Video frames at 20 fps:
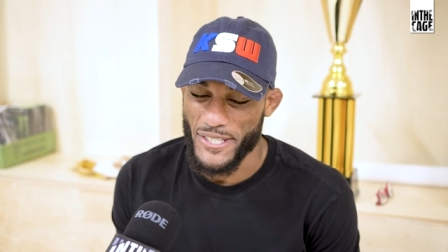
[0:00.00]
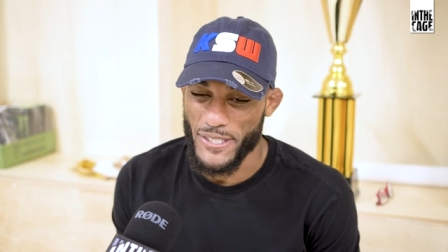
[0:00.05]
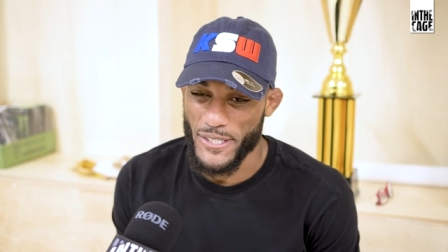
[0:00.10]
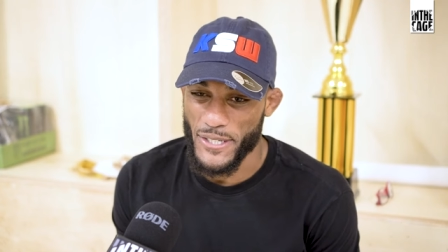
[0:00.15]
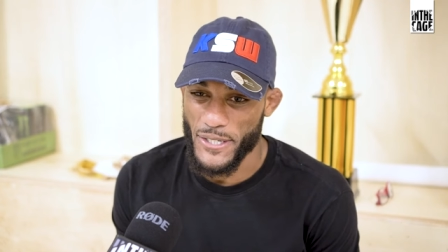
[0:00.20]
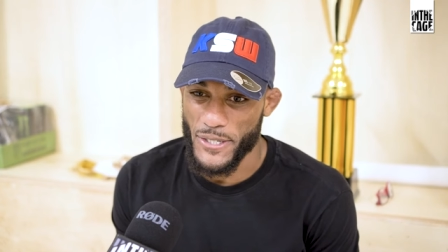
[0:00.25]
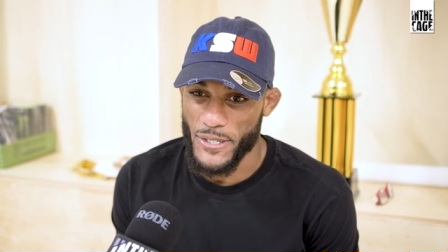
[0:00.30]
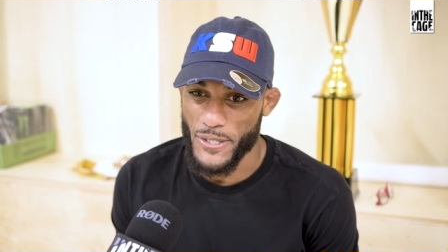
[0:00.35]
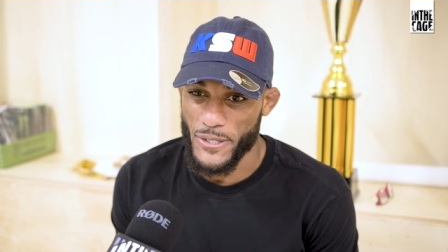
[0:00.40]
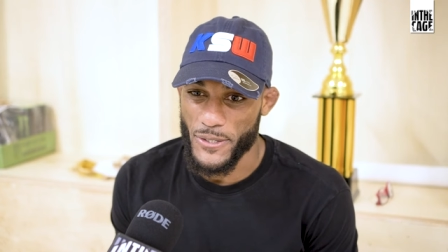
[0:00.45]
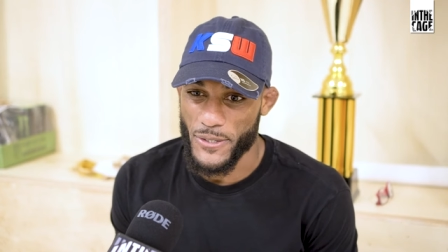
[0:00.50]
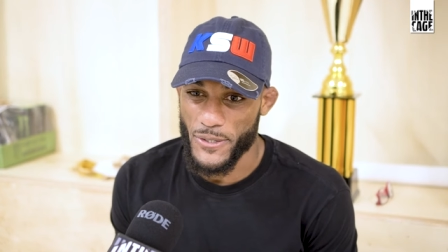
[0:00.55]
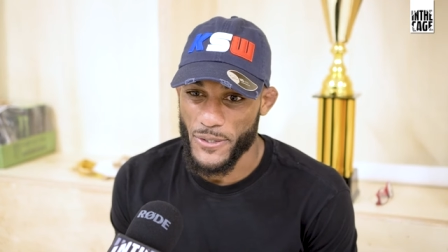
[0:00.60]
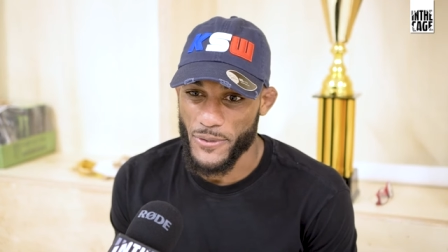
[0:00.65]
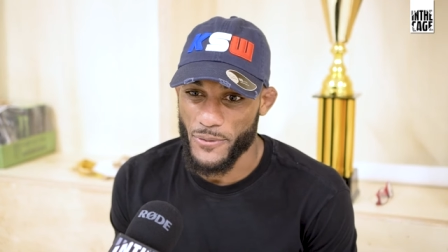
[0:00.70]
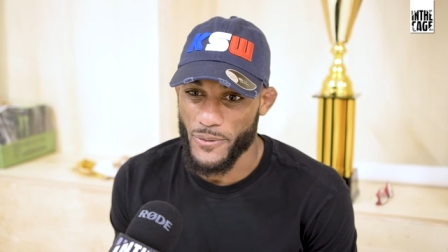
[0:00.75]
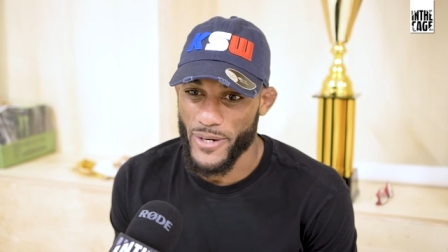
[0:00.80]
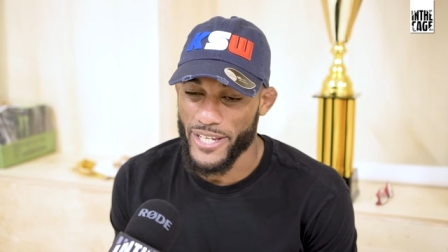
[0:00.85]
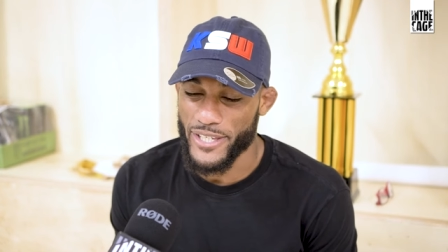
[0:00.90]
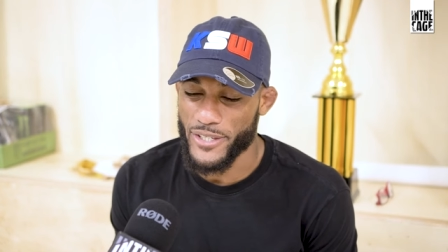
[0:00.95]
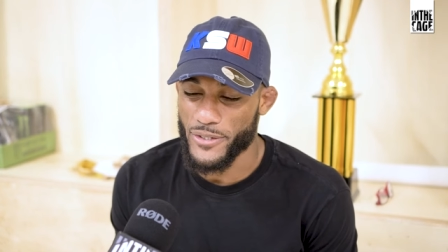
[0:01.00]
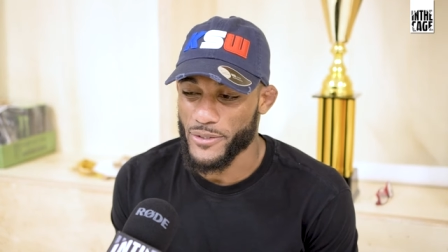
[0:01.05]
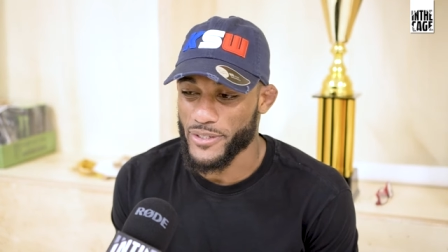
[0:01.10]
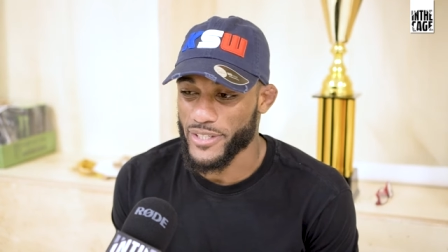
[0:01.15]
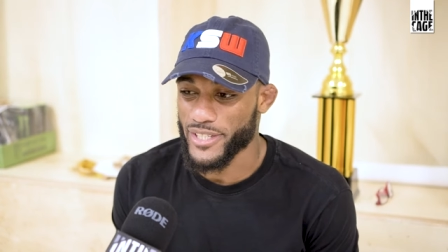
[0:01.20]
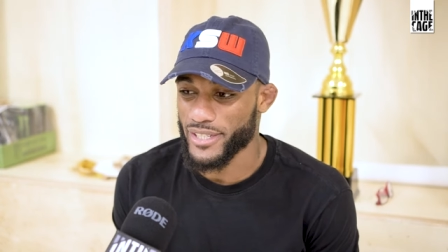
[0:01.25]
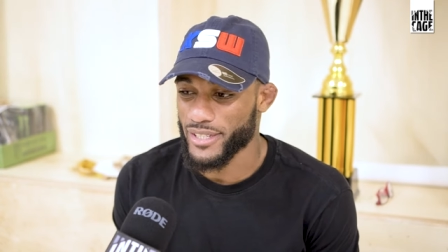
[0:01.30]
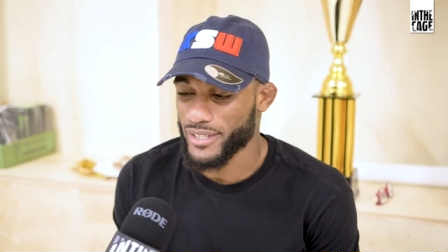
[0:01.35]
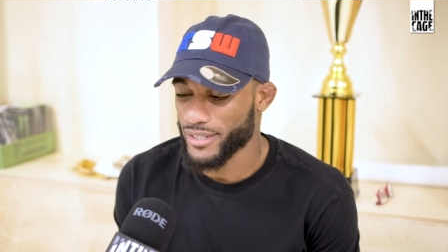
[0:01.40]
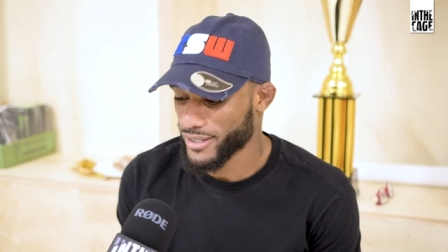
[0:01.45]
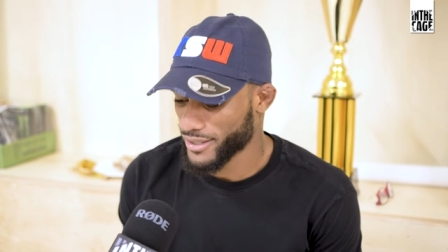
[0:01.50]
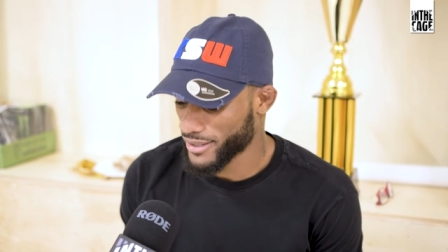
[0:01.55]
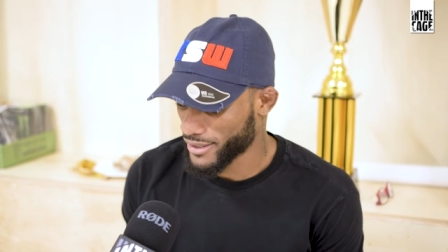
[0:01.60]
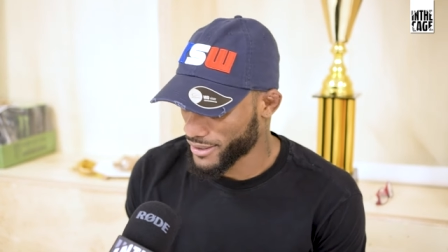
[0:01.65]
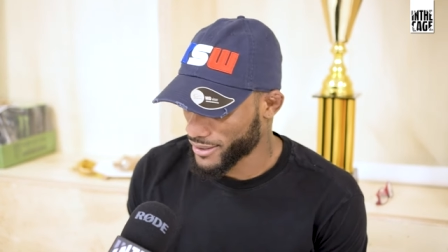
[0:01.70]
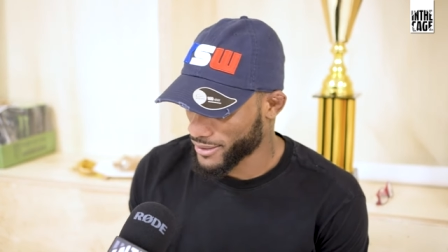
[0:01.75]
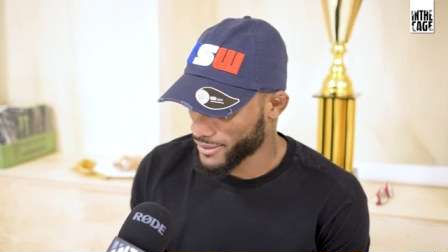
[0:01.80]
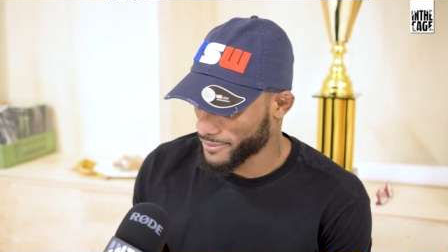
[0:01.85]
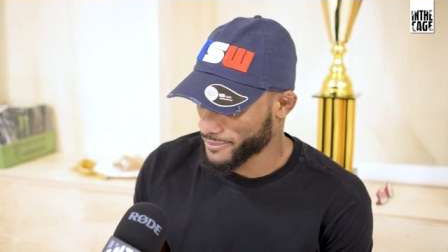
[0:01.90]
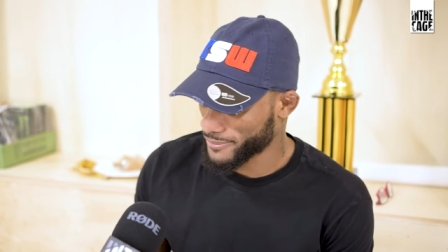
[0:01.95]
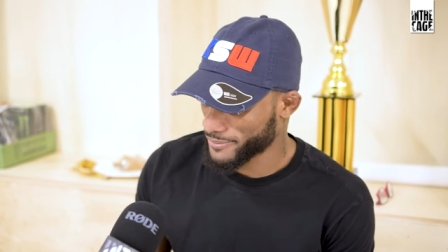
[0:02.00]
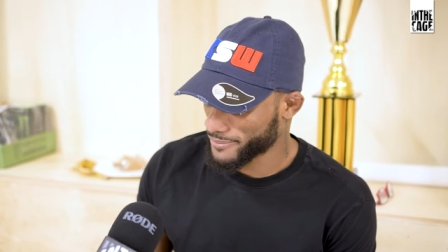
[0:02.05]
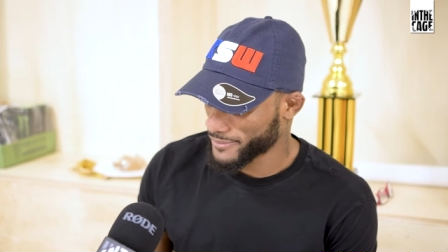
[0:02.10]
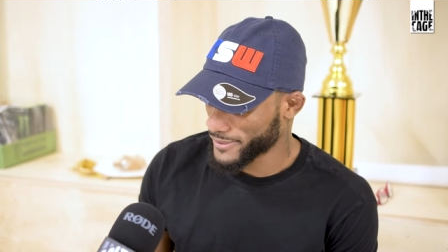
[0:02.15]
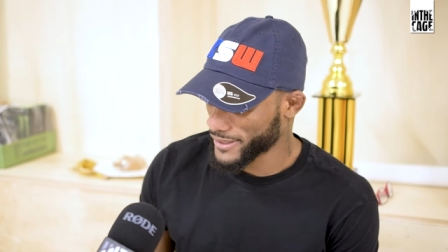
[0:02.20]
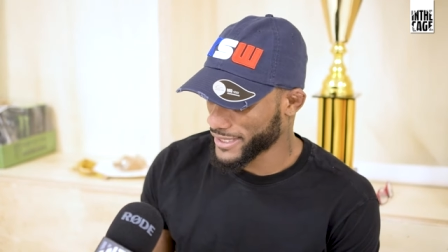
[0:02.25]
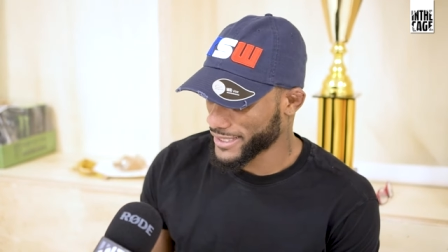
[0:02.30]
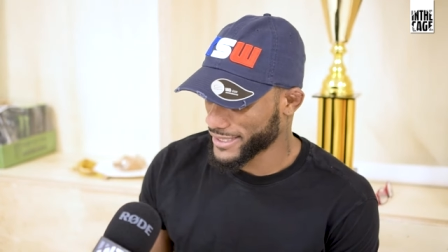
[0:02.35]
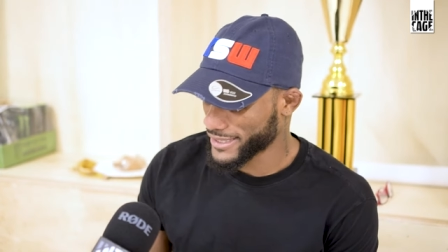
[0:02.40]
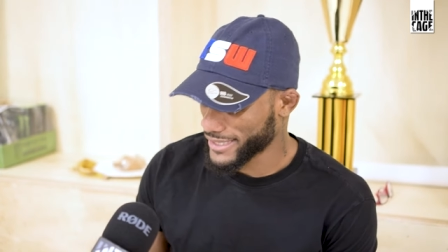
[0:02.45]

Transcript: So when you kick uh, in the